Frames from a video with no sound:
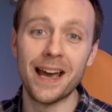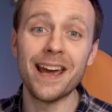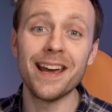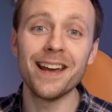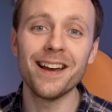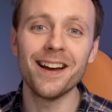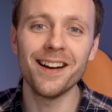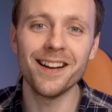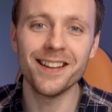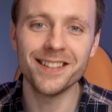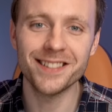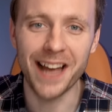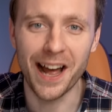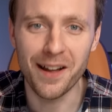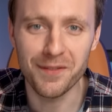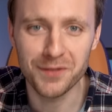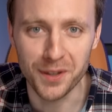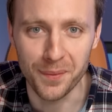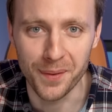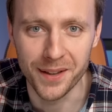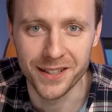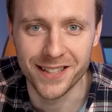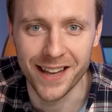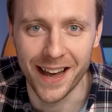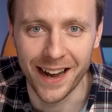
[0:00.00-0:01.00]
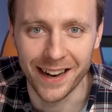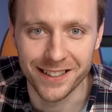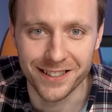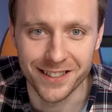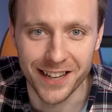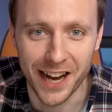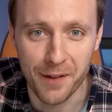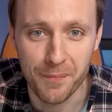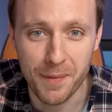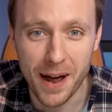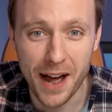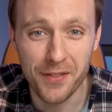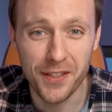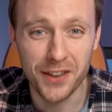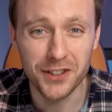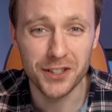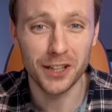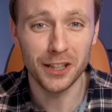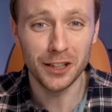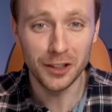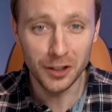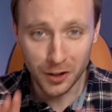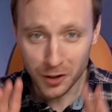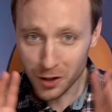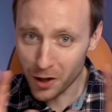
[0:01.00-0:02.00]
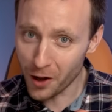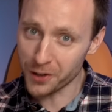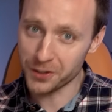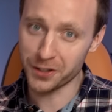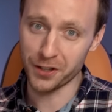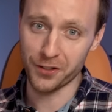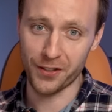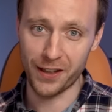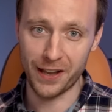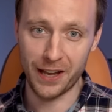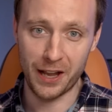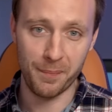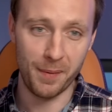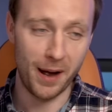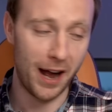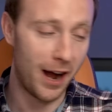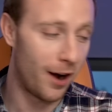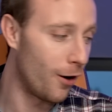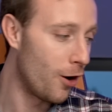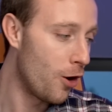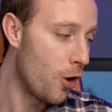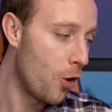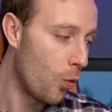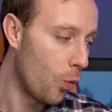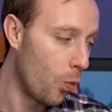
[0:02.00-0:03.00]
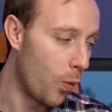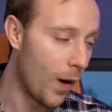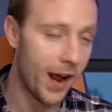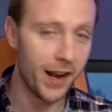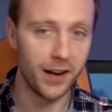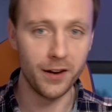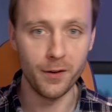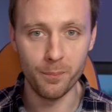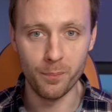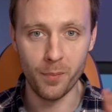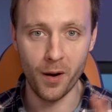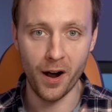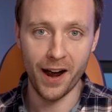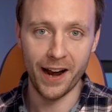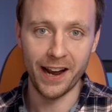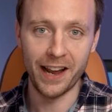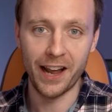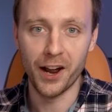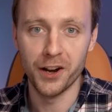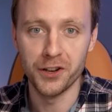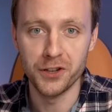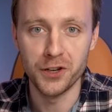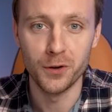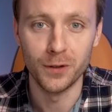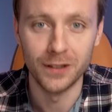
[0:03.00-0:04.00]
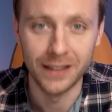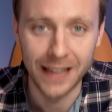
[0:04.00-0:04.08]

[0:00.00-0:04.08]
Hey guys, I'm Tom the Tech Chap, and there's a lot to think about when buying a new